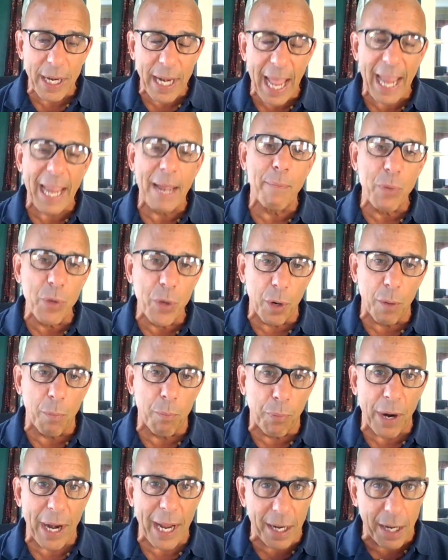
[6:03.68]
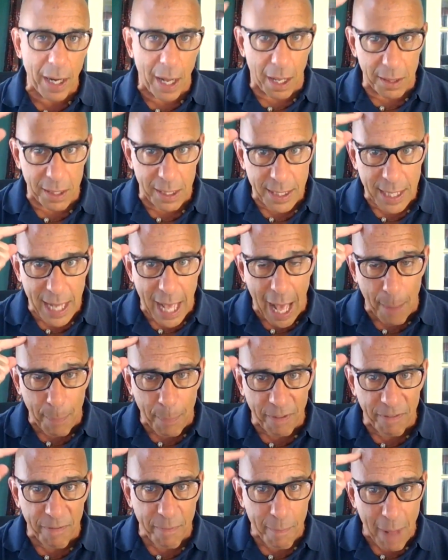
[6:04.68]
name, your brand on the top
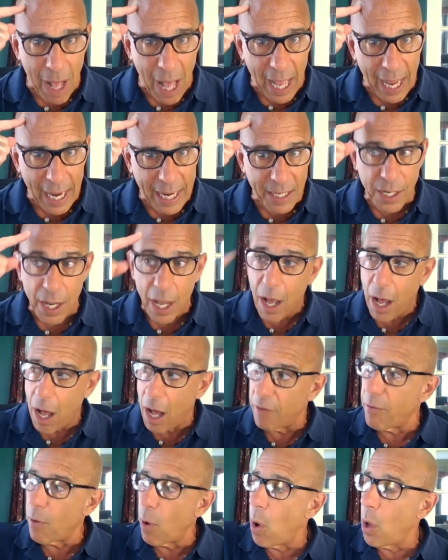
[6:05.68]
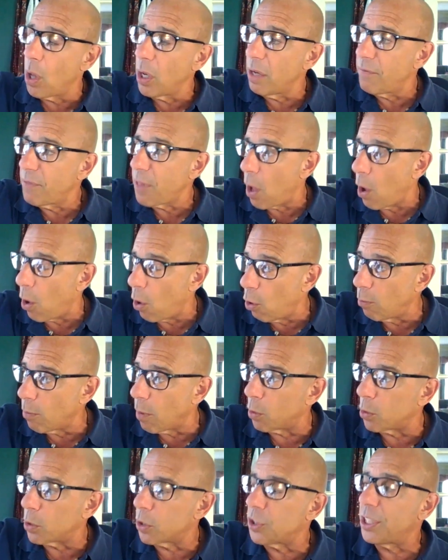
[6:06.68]
of mind of all of the
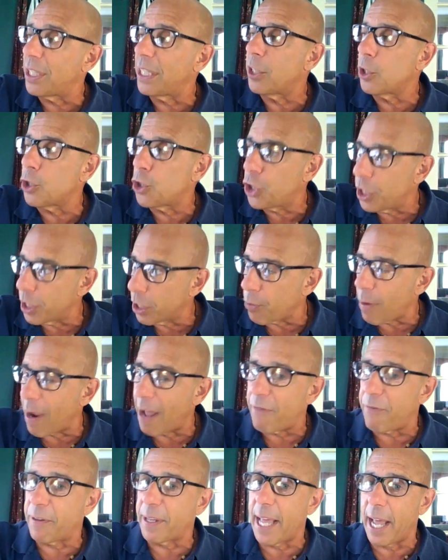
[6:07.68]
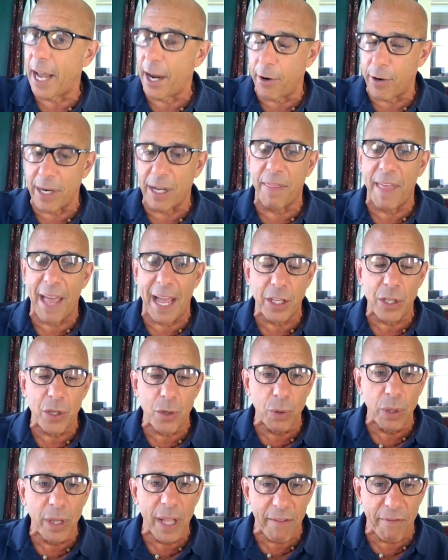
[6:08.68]
homeowners in the geographic area that
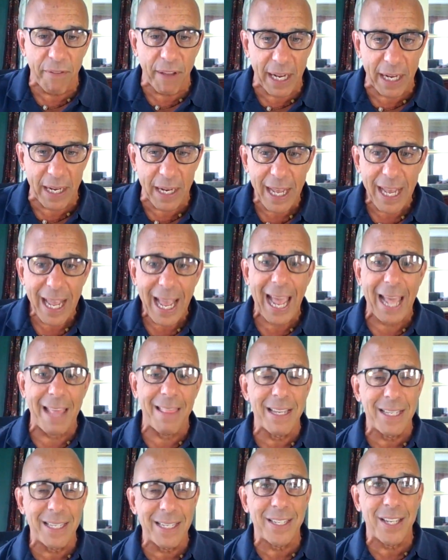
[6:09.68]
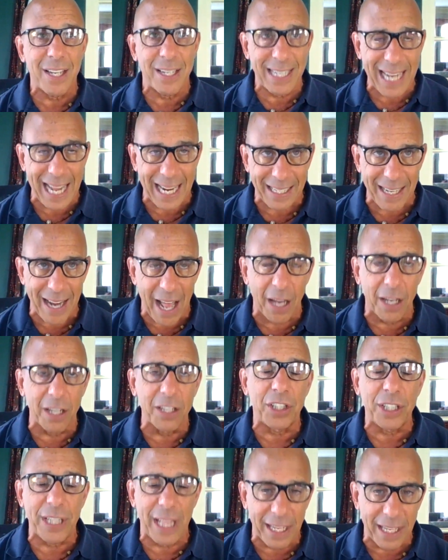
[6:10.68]
you live in. And this is a
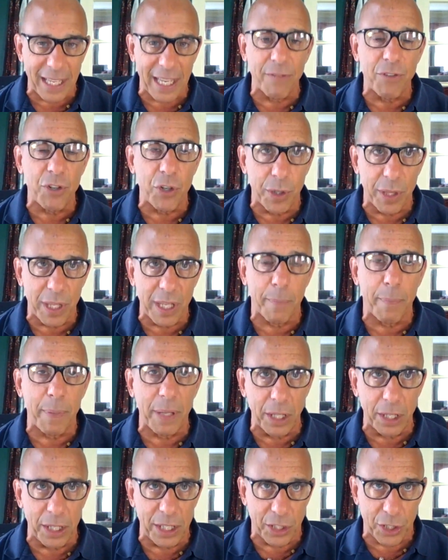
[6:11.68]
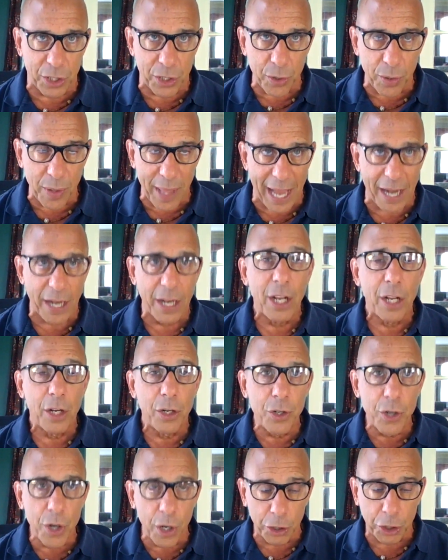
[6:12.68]
technology that gives you the ability to do that.
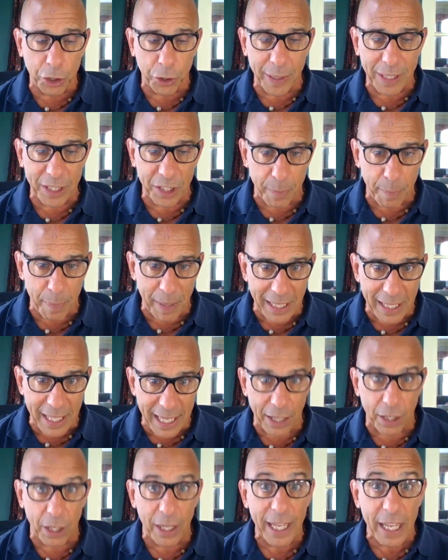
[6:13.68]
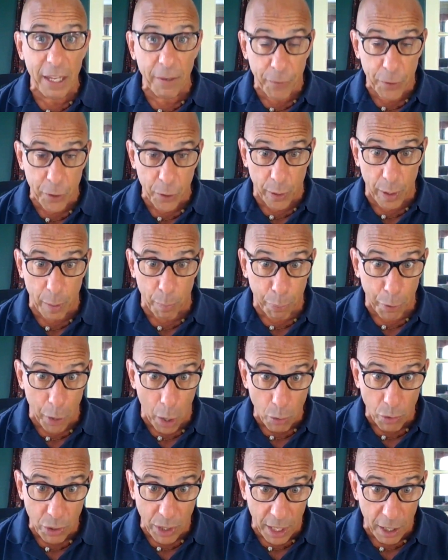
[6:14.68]
Nurturing is a big deal. If you're a
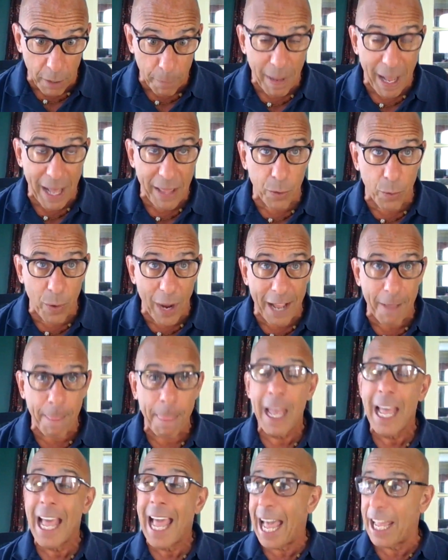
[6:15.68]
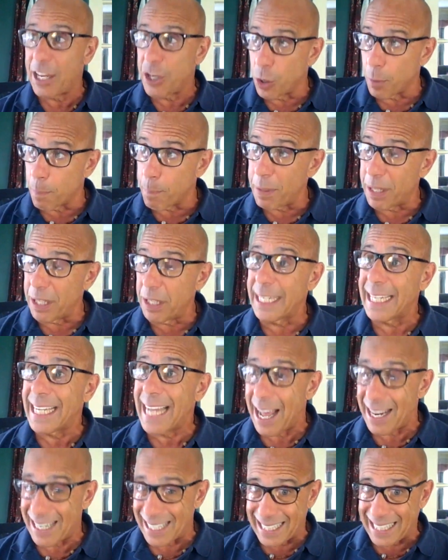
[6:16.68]
broker, by the way, and you're building
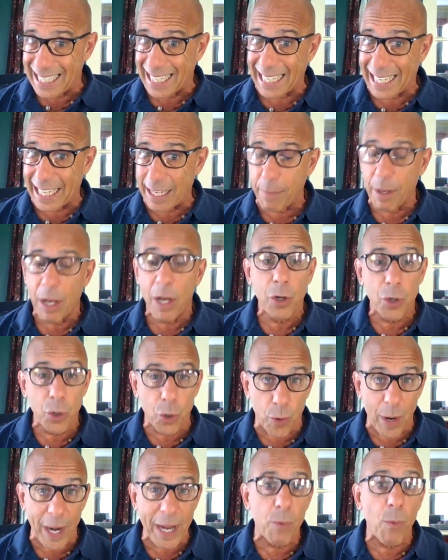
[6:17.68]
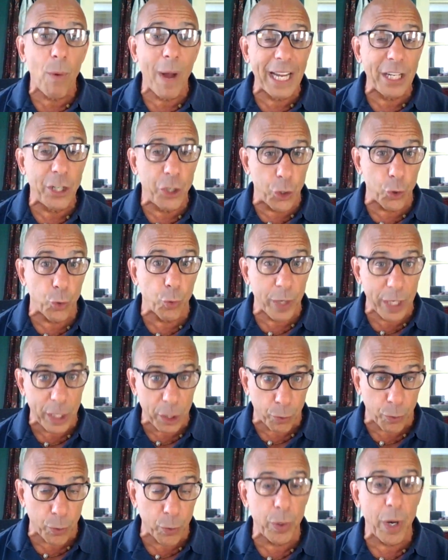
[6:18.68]
out a team, great way to
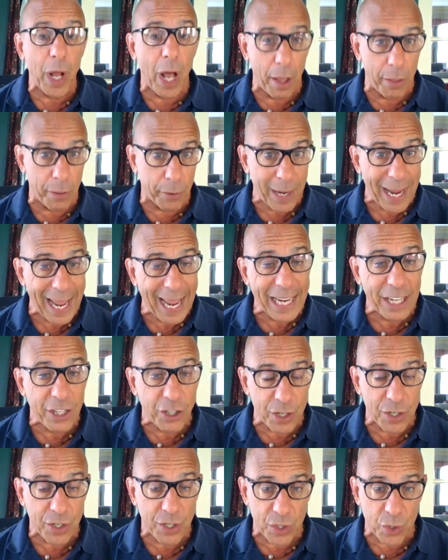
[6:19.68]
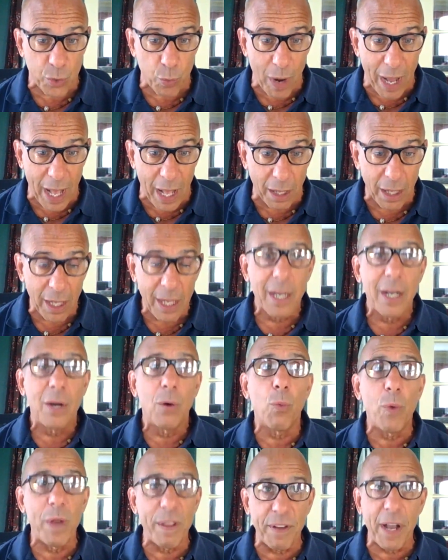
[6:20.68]
recruit other agents as well.
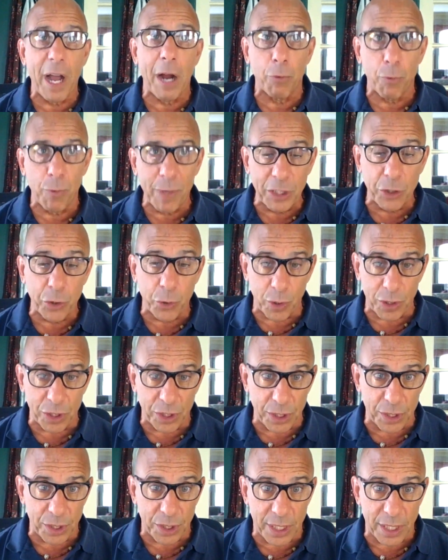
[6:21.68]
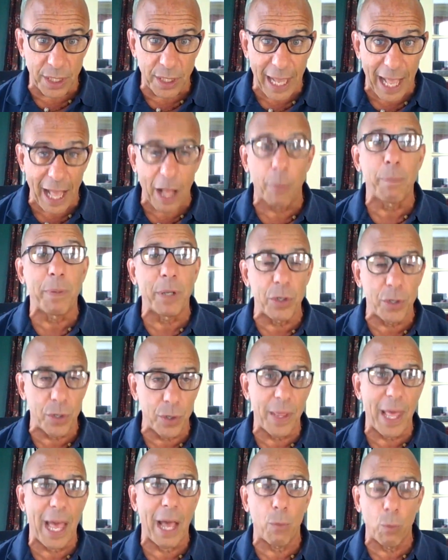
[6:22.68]
We've got resources to help you
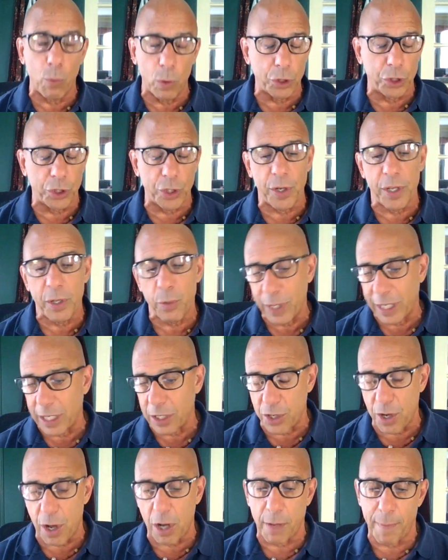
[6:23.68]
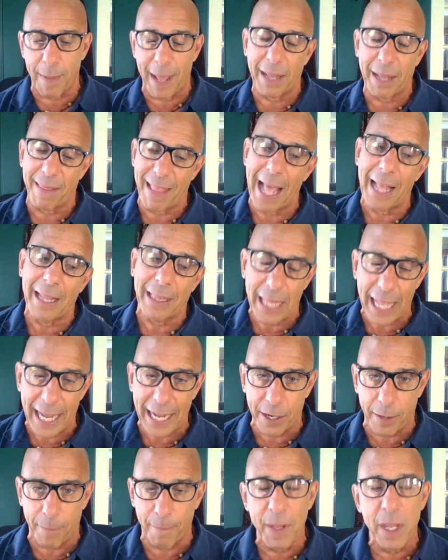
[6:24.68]
do that. And we'll show you. We could talk about that
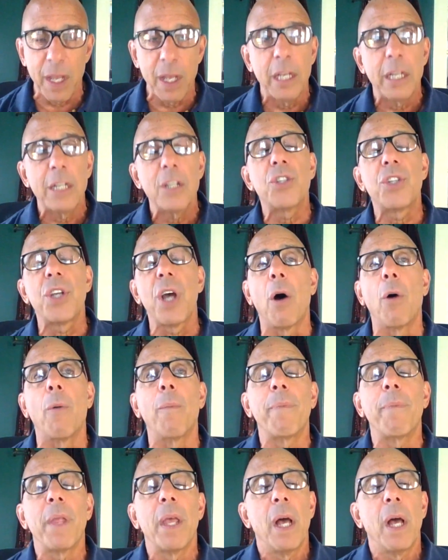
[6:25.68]
later. So